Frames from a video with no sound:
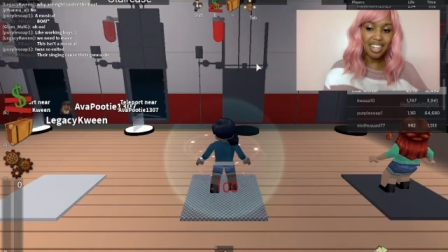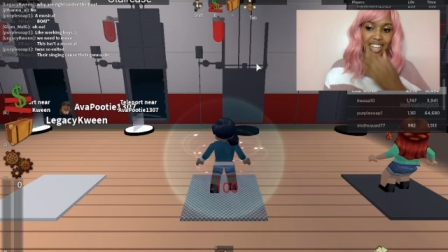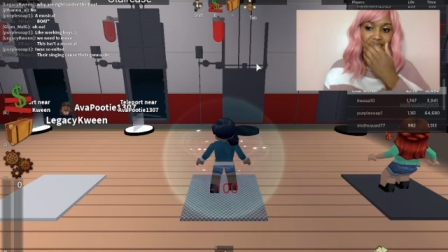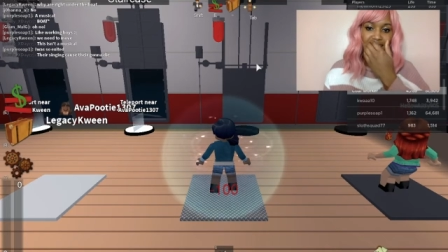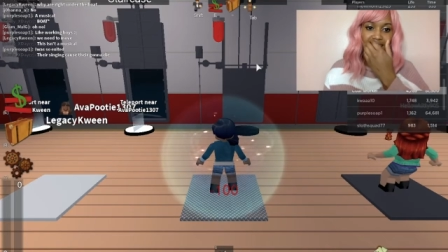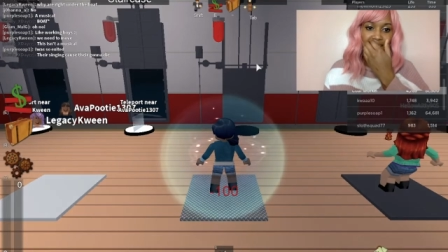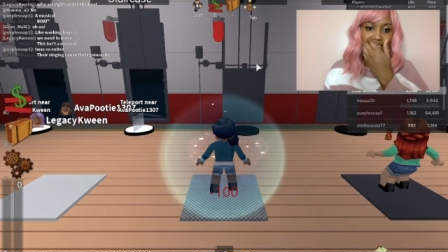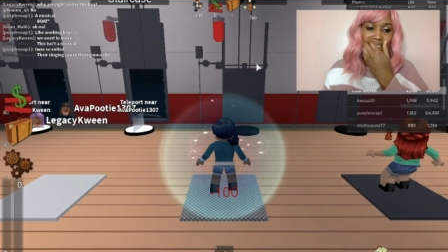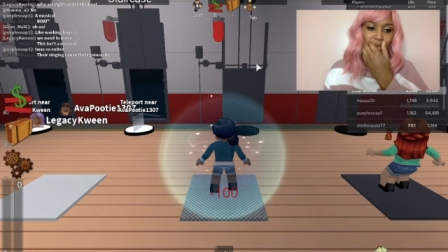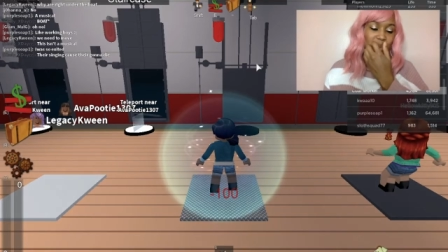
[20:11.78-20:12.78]
happened?
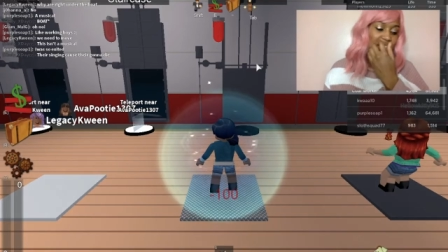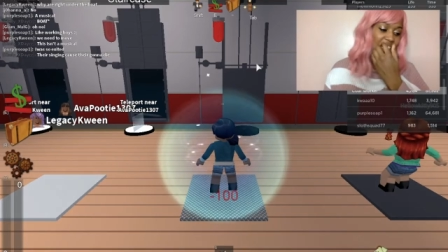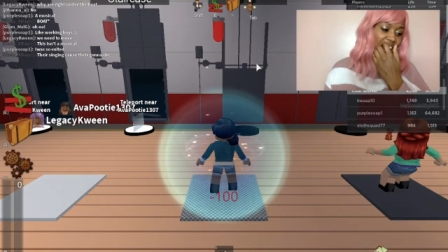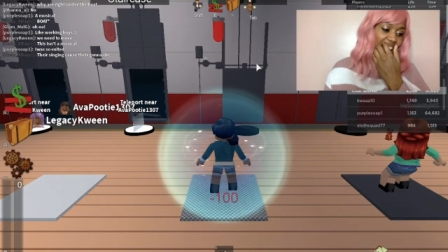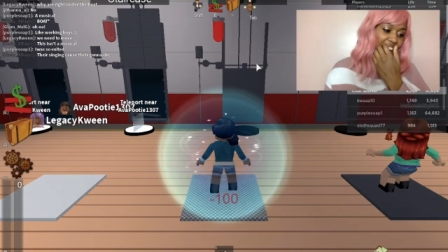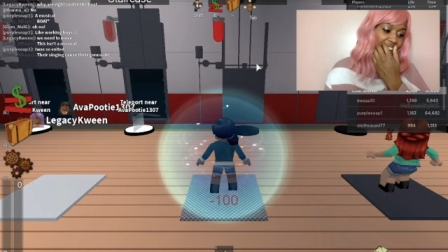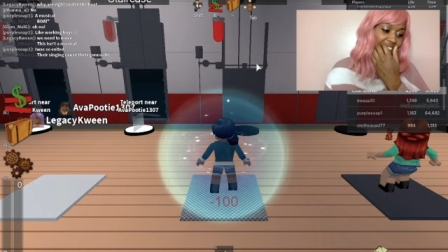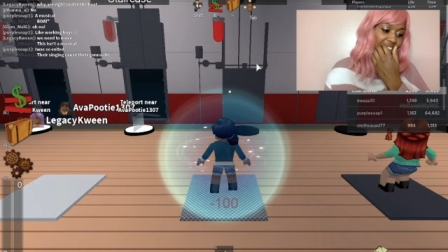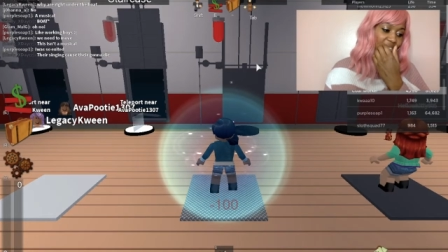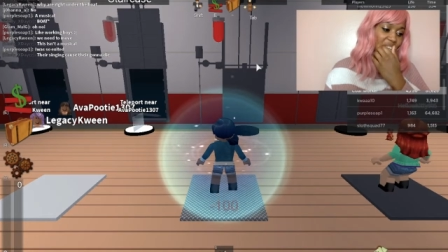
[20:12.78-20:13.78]
We
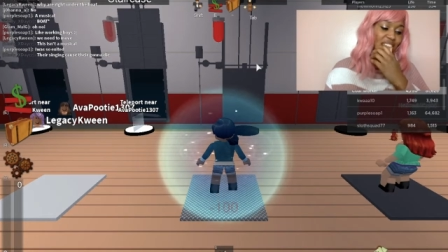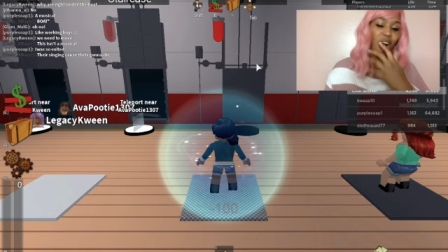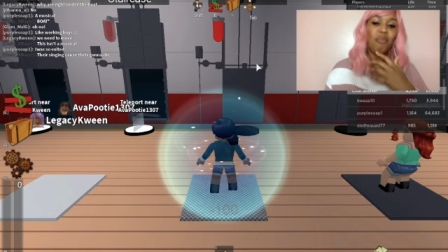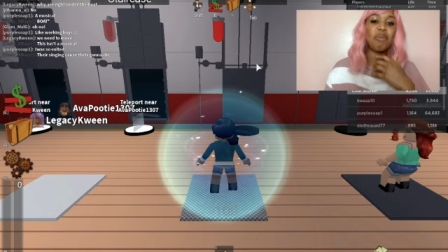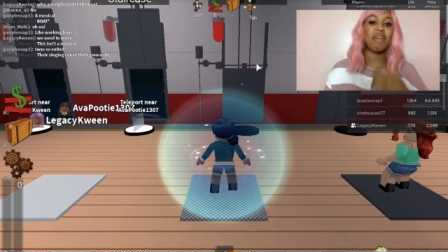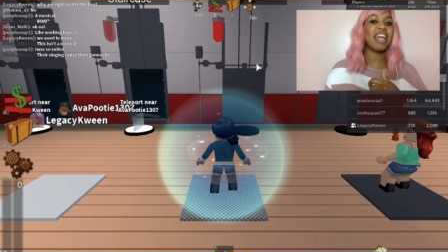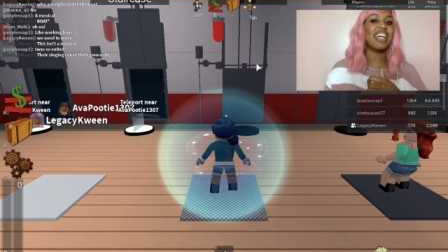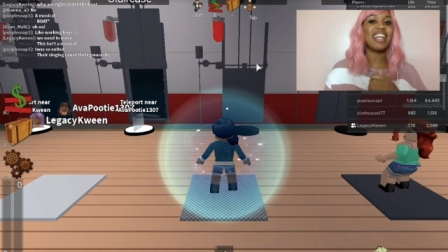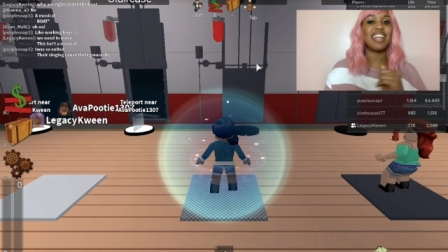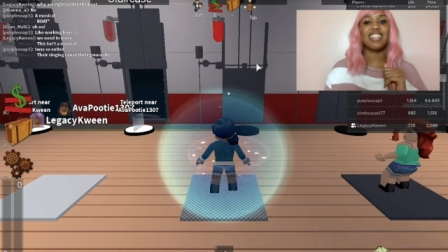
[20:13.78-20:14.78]
died. We thought we made
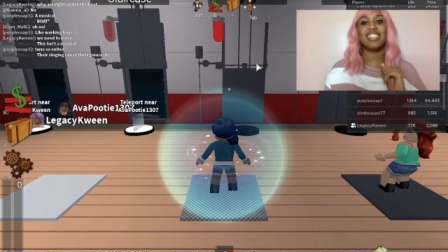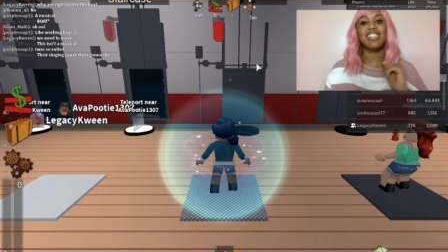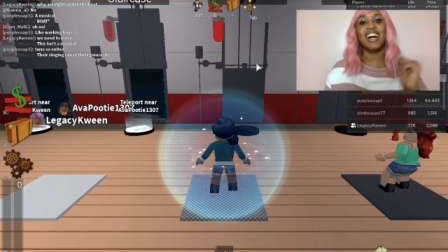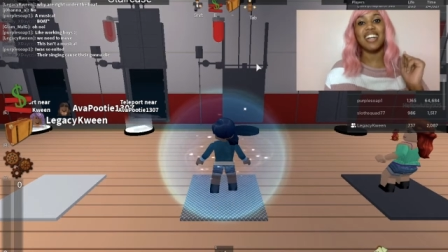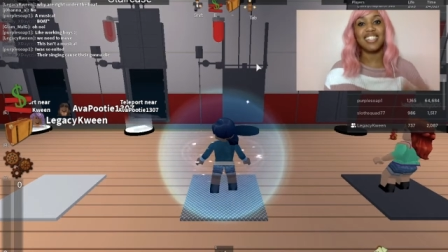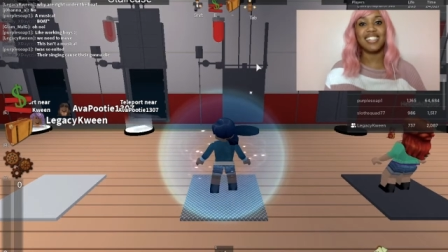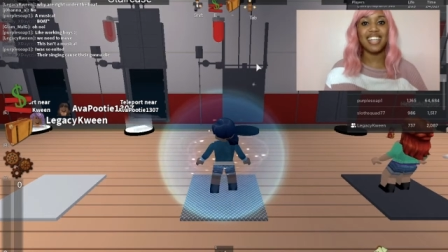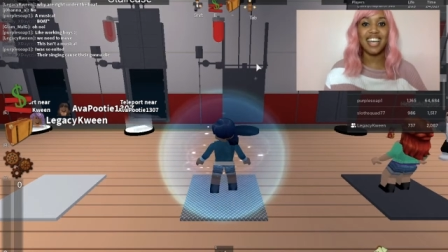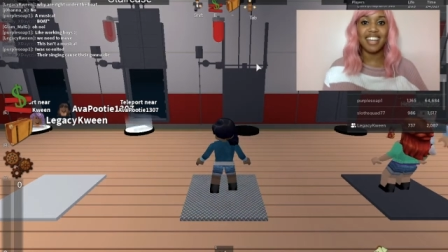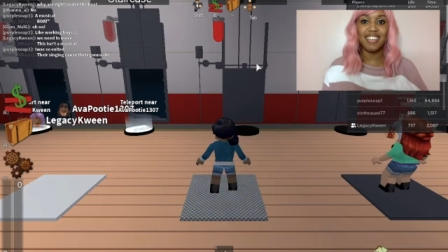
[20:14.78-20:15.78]
it, and it's done. It's
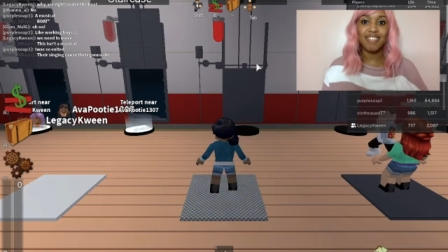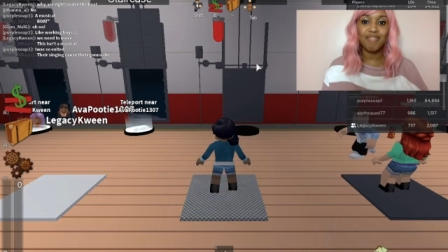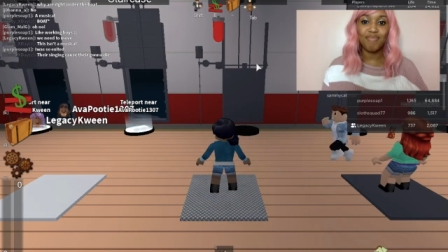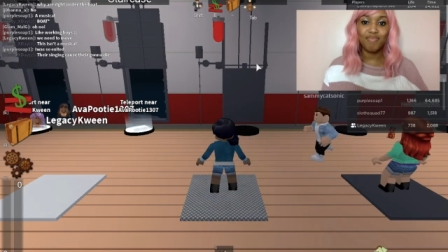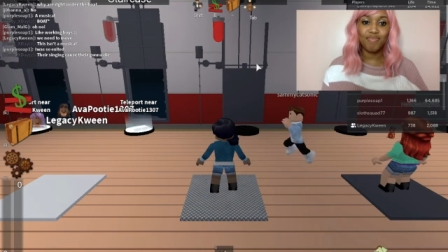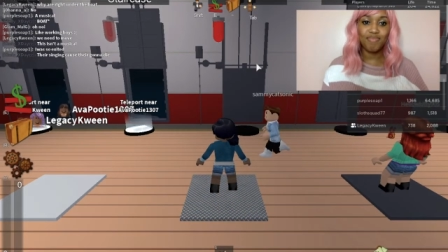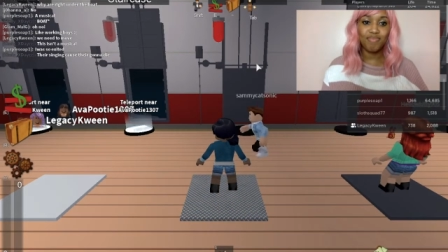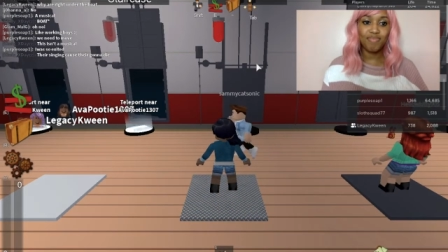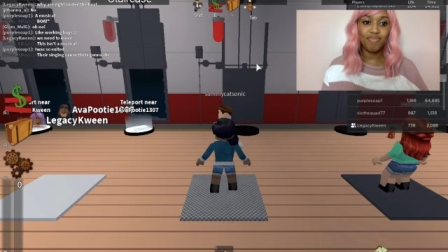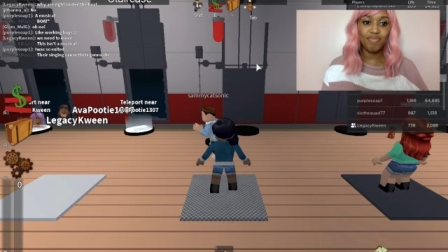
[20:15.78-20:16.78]
dead. I'm on the boat
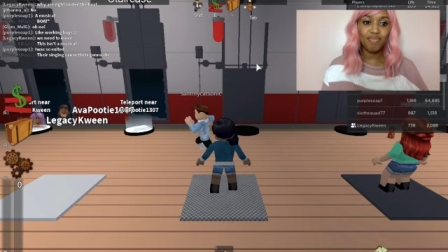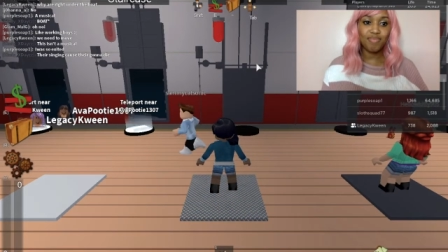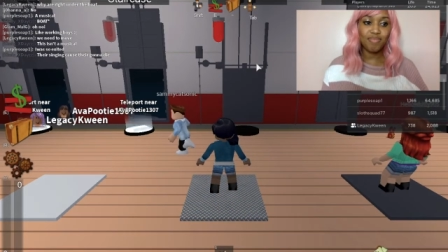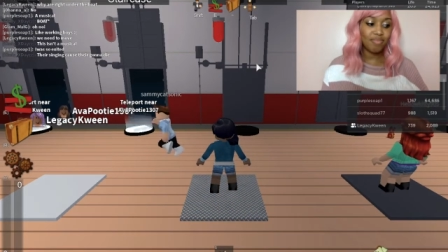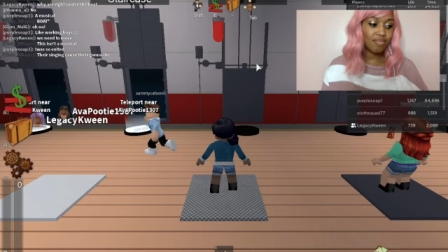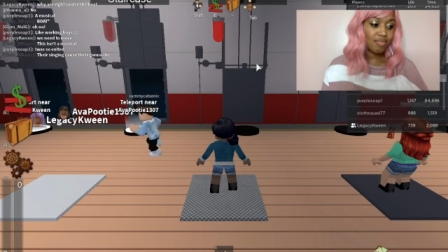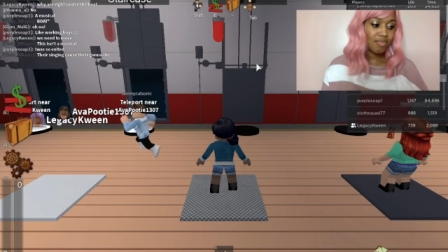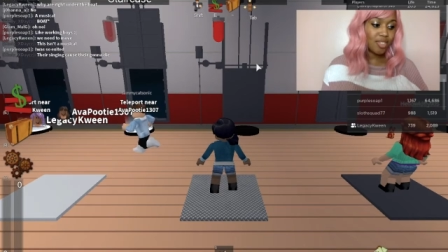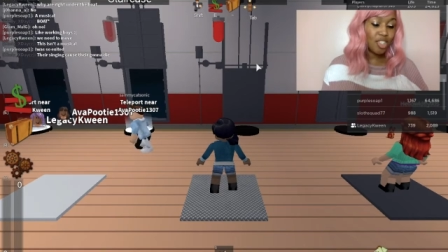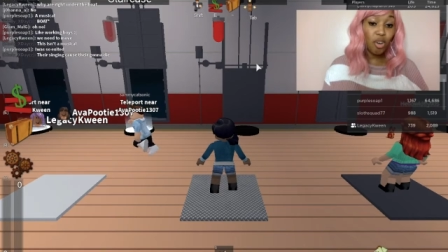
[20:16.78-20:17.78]
still.
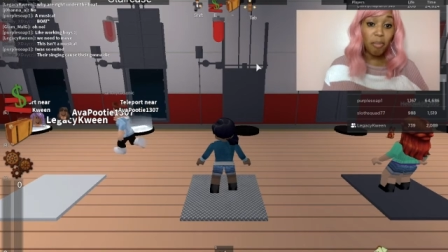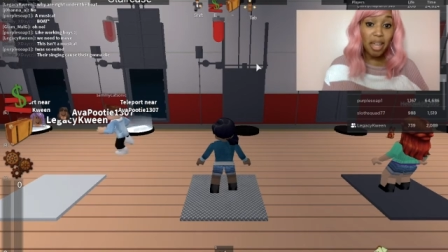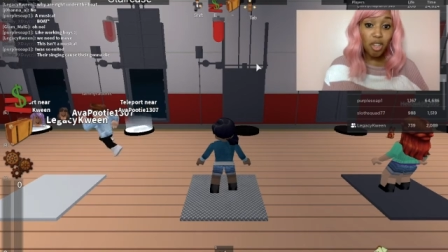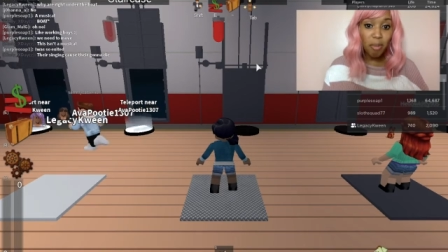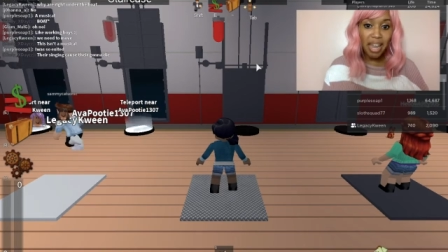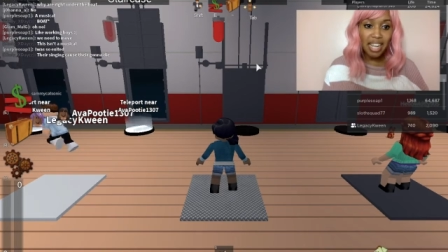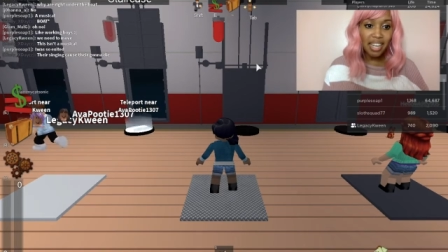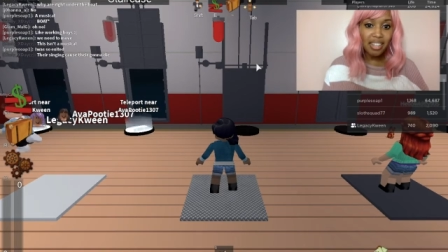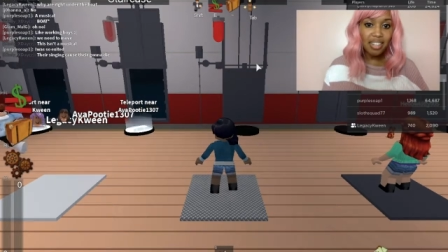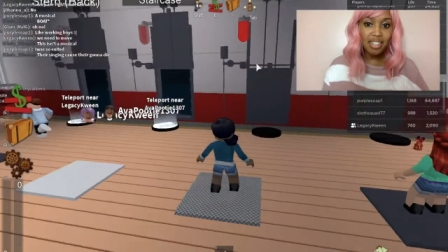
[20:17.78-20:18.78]
You ma- you made
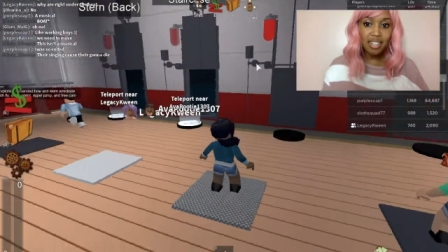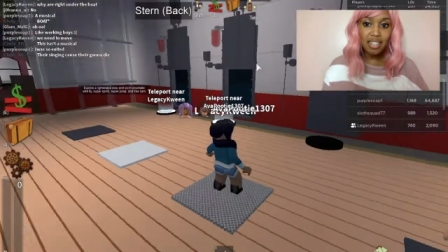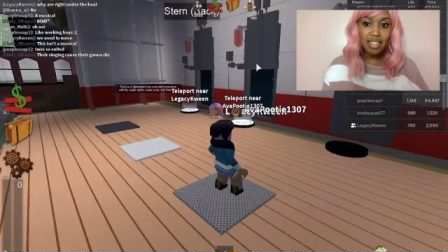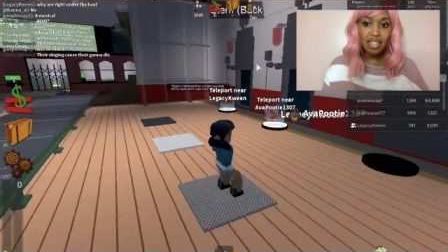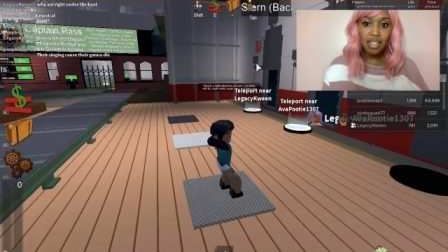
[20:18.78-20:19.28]
it? Yes.